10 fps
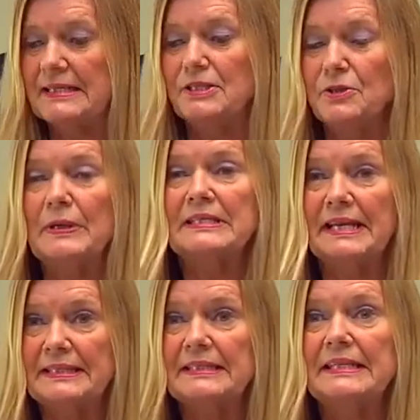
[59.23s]
says
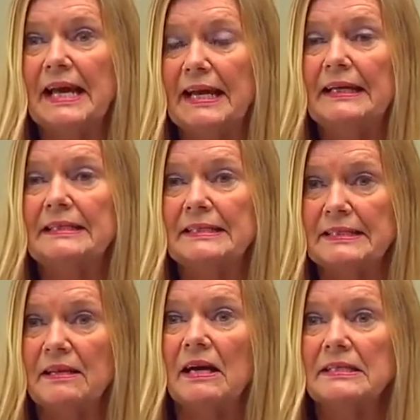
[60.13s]
USA Today. It
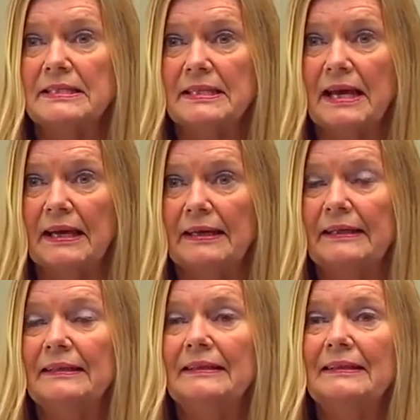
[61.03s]
does not
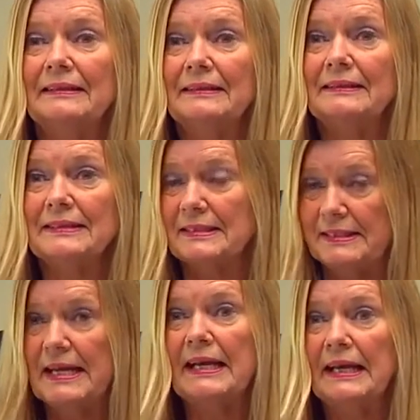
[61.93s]
say
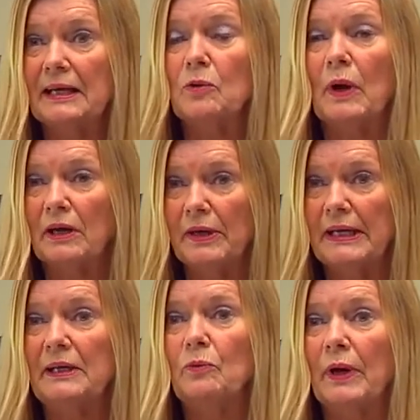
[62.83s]
Cincinnati Enquirer
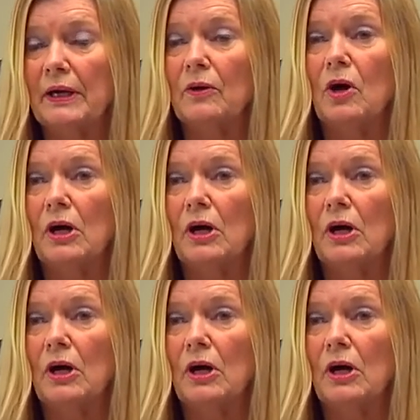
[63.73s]
anywhere